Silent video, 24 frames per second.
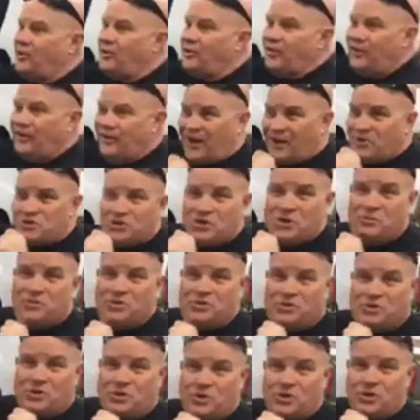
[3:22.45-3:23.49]
how cheap
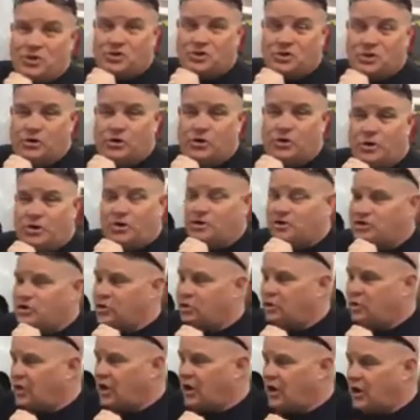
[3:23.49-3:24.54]
is your is your is
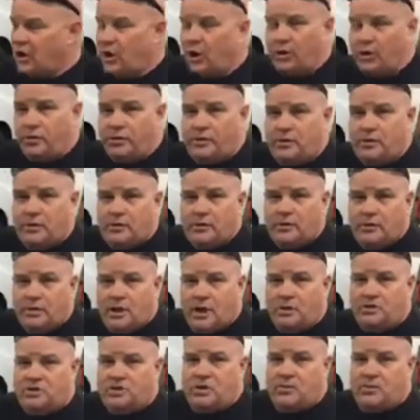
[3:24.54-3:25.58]
your uh, health?
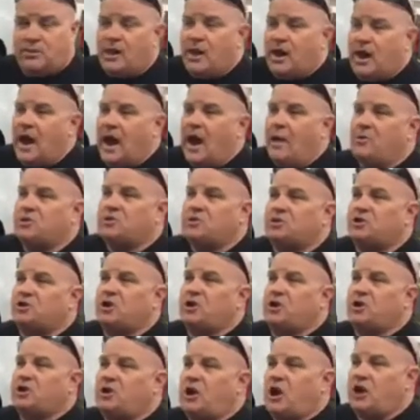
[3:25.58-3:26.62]
How cheap? How much is it
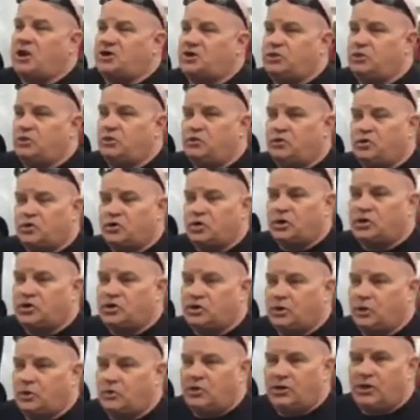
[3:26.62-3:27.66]
going to cost you if you start
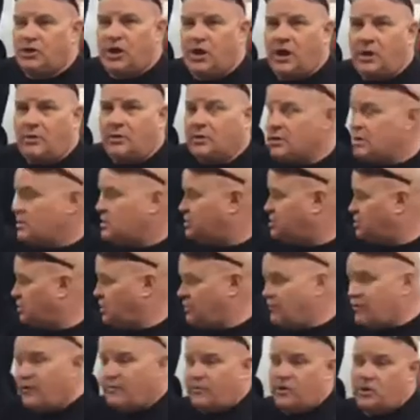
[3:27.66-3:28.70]
slowing down? So
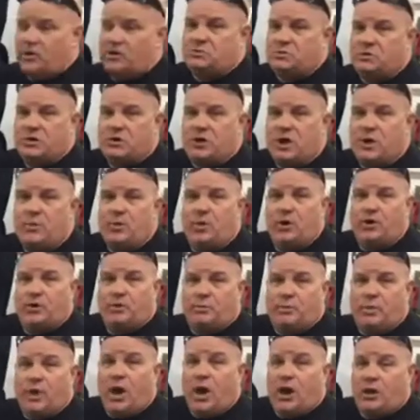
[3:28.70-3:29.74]
even if you're going to spend a couple
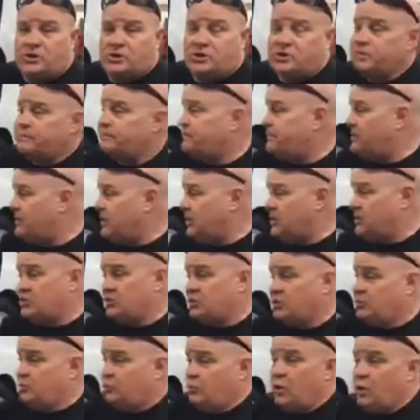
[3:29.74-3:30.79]
hundred bucks,
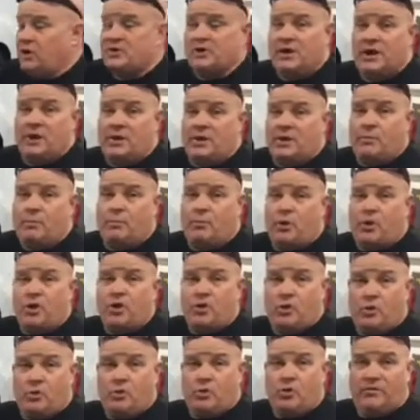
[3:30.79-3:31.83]
is what's that going to
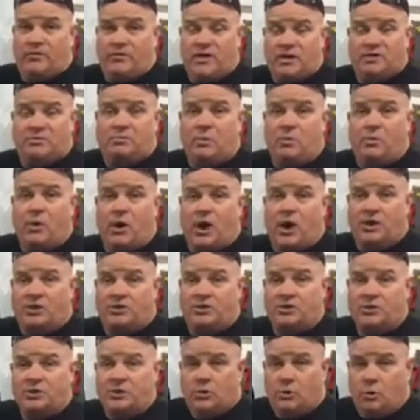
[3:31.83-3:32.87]
bring you investment wise?
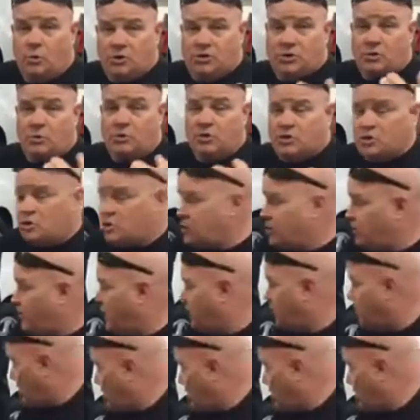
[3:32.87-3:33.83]
What's your return on that going to